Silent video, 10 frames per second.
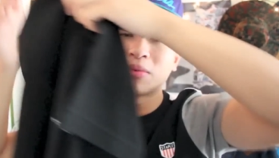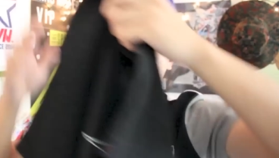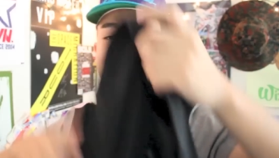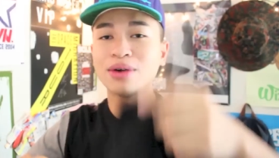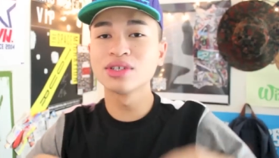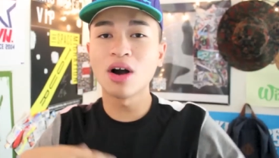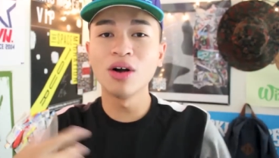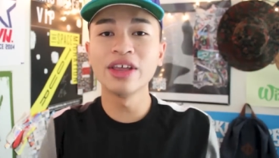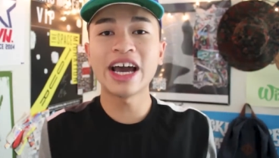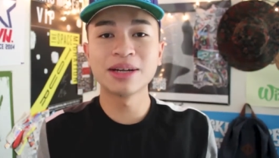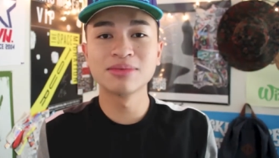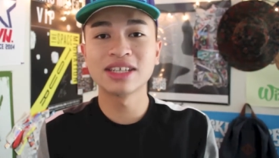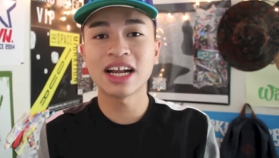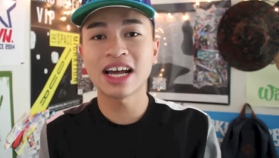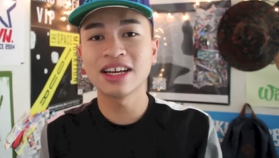I mean, that was all the items
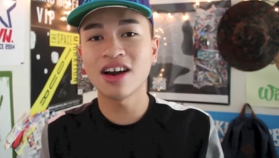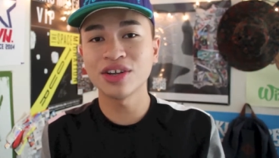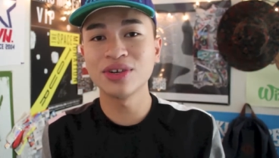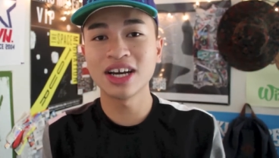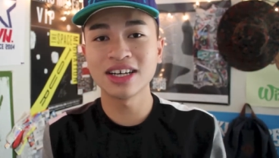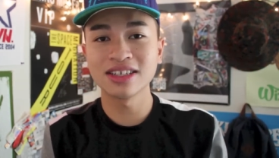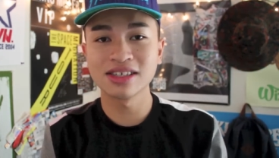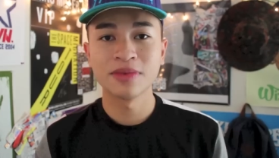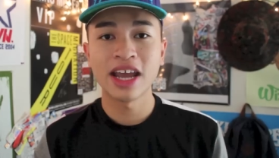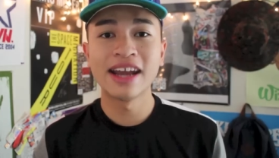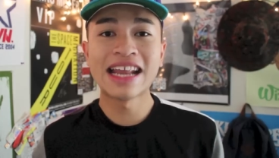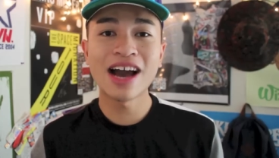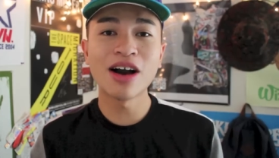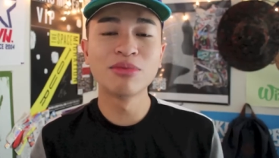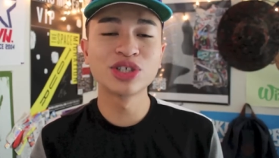that I got you guys. And
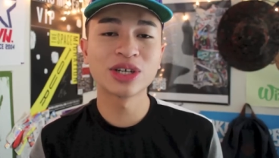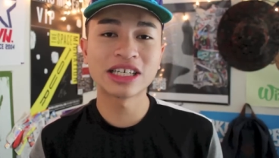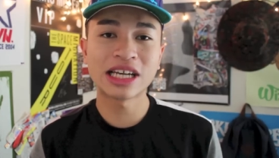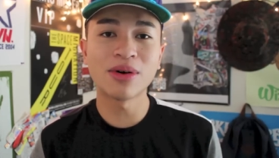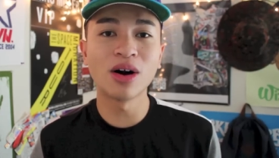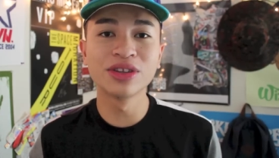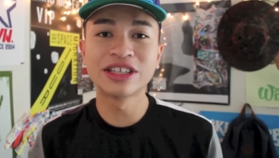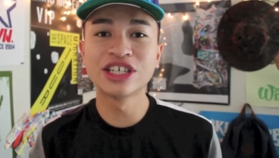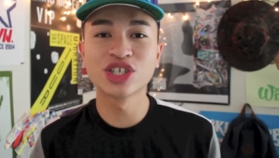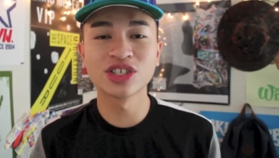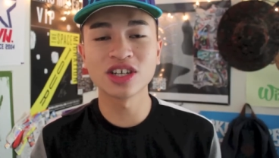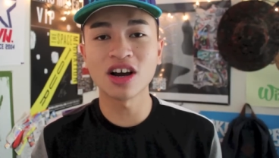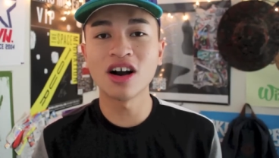now I'm gonna show you guys how all the t-shirts look